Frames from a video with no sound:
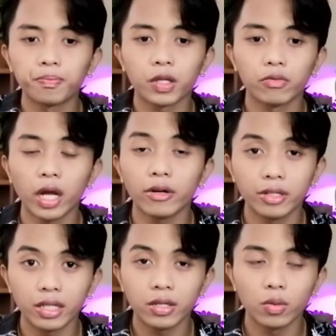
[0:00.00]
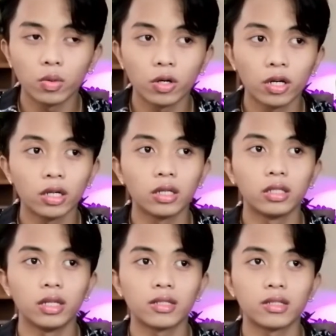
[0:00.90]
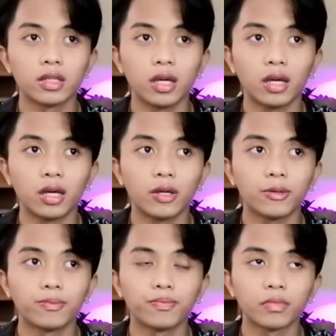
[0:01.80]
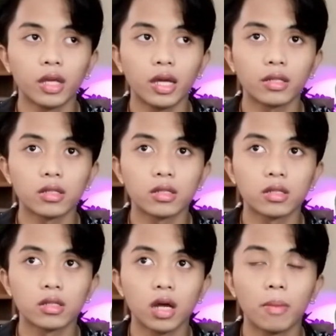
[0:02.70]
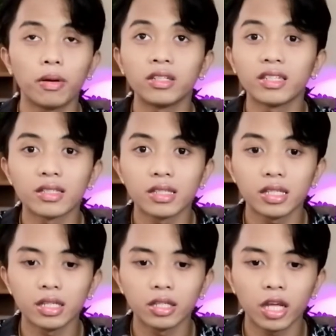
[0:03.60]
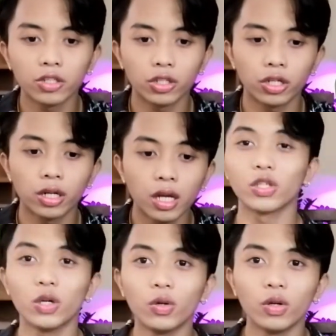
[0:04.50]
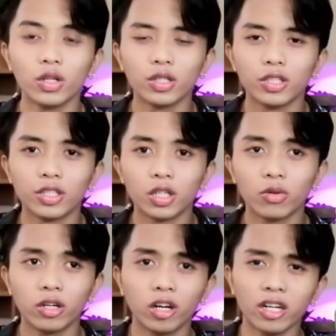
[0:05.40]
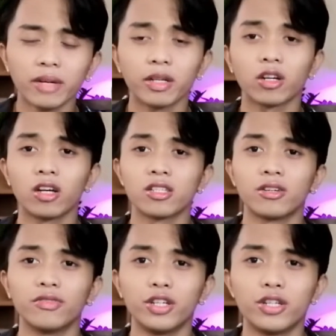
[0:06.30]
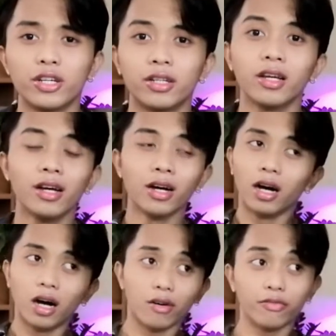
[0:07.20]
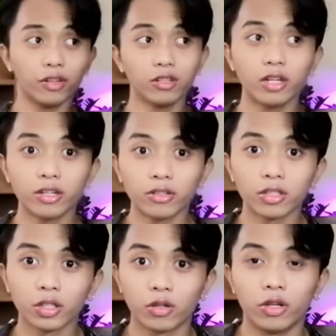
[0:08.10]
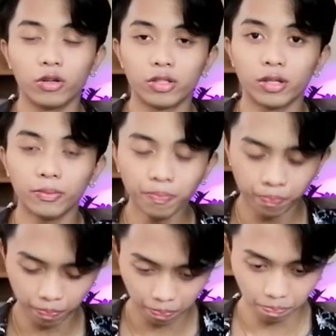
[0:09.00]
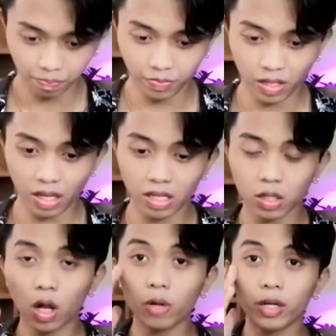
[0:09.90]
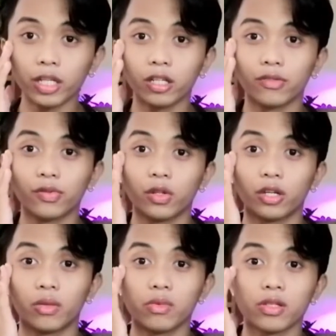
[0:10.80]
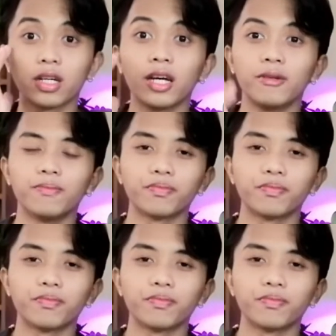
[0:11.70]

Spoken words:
rarity, or let's say its abundancy in nature. So regarding about conservation, Philodendron Gloriosum is already on the vulnerable side.